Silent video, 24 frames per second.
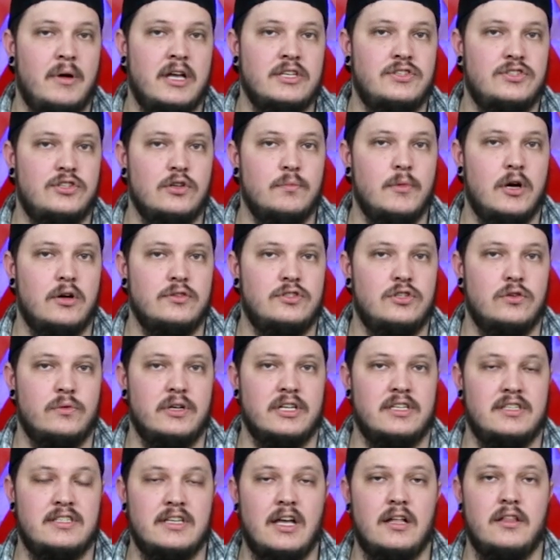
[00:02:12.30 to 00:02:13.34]
my sumo to
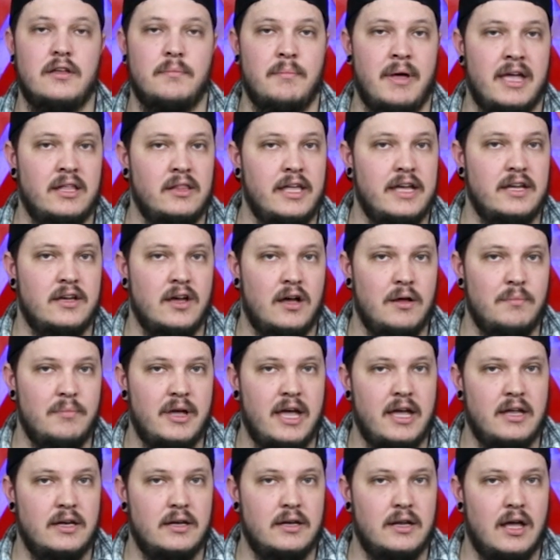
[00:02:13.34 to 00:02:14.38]
excel at melee
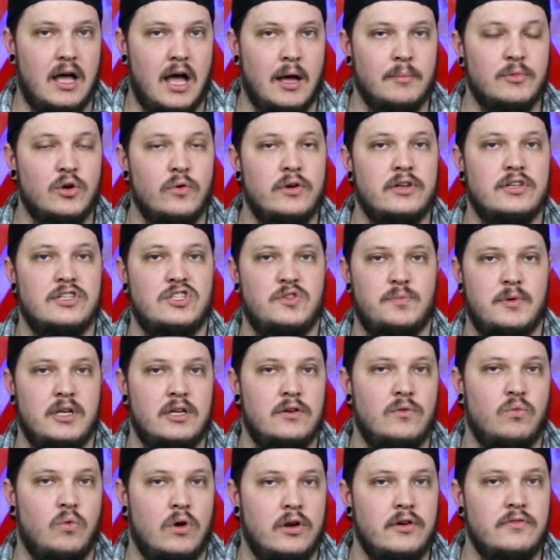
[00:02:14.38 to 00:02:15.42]
combat, I'm going to
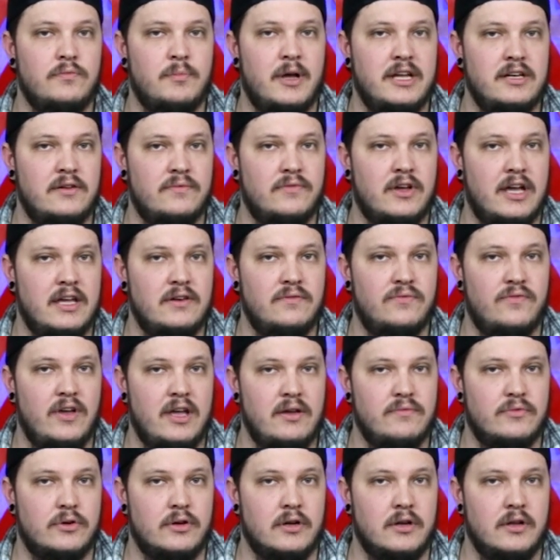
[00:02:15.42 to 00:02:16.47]
spend one of my divine
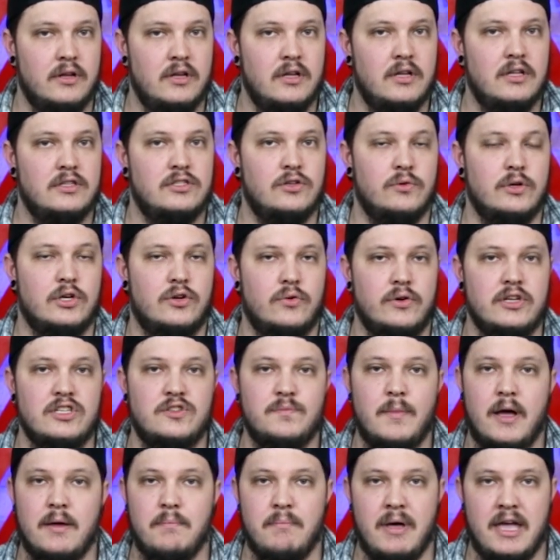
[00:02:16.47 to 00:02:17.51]
favor to
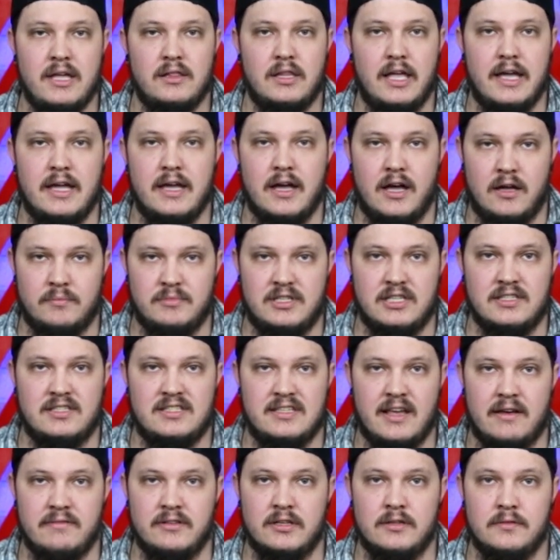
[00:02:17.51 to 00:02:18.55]
increase my melee up to
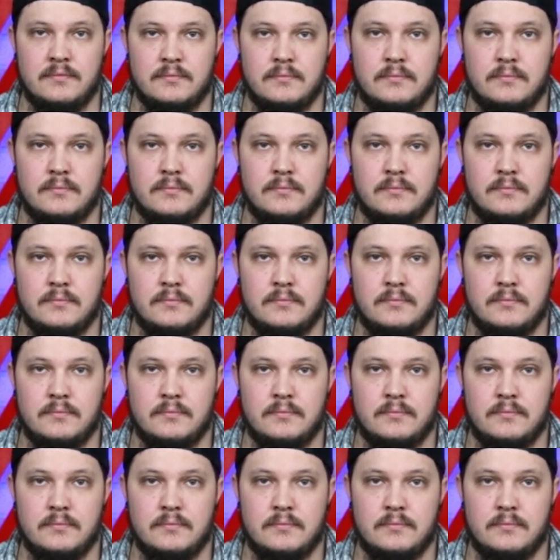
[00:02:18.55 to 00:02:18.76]
7.